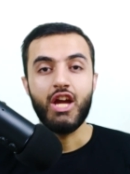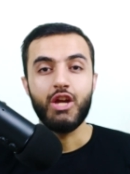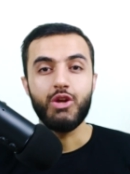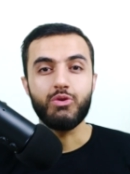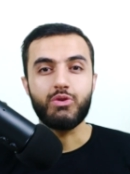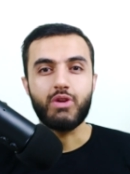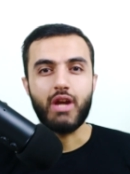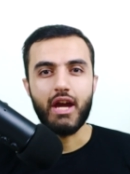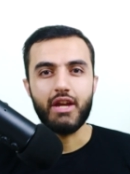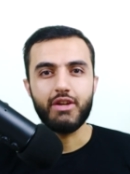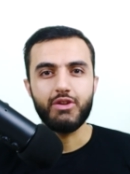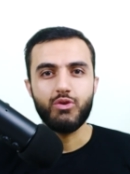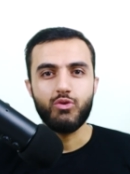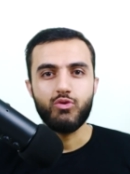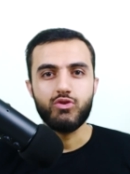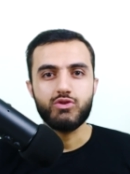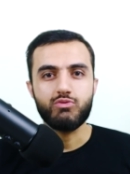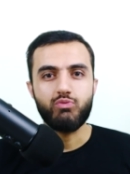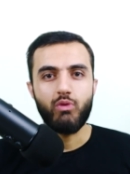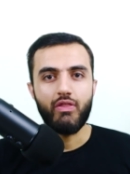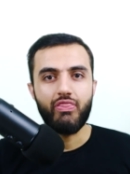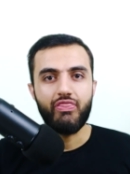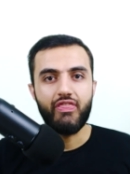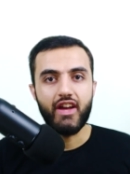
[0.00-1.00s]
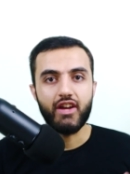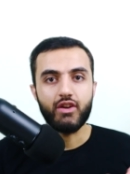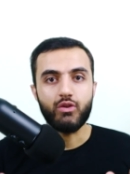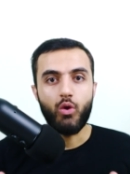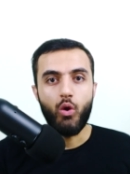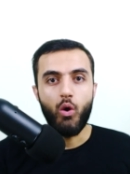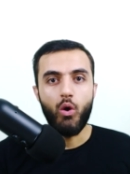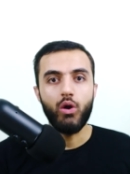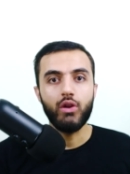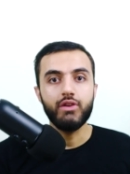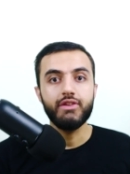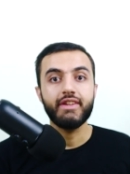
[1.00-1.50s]
you can use what they
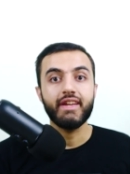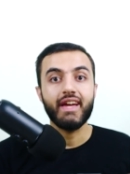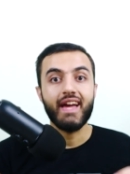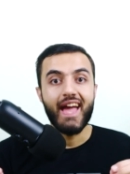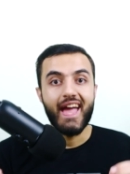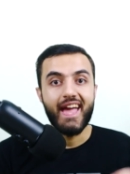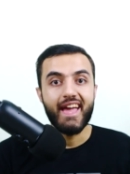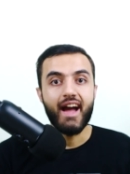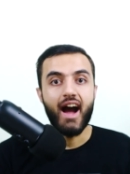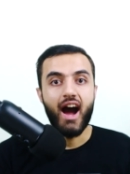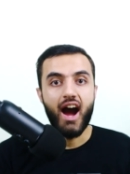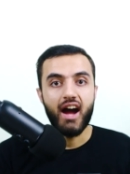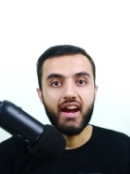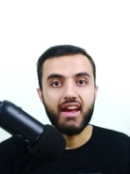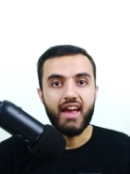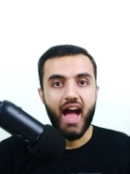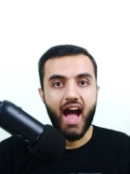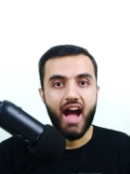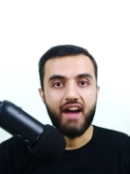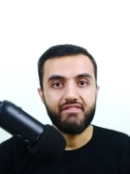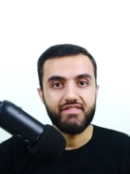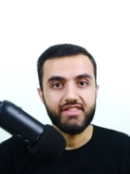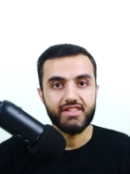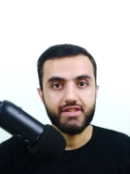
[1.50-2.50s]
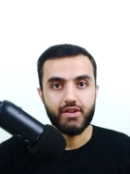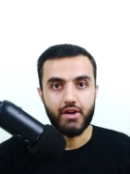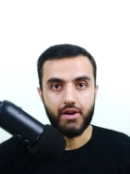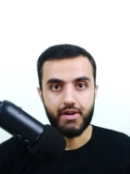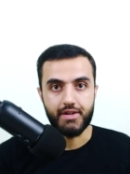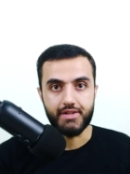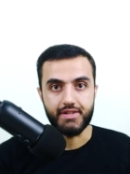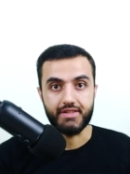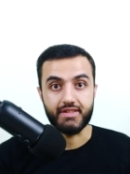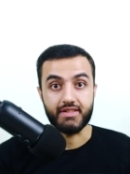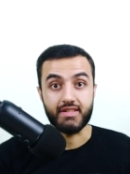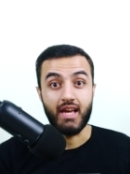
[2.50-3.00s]
called A I
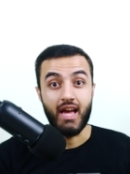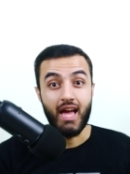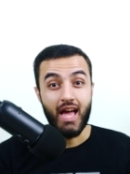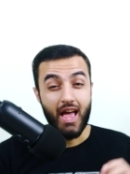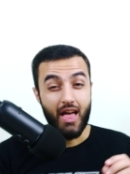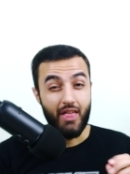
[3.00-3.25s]
avatars.